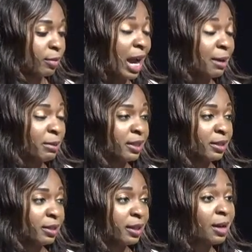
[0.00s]
I mean,
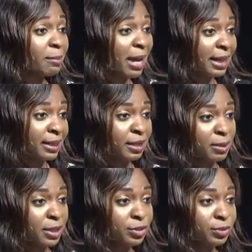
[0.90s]
commanding
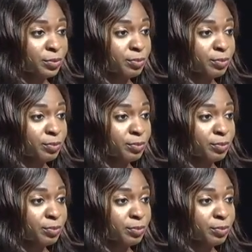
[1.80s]
me to.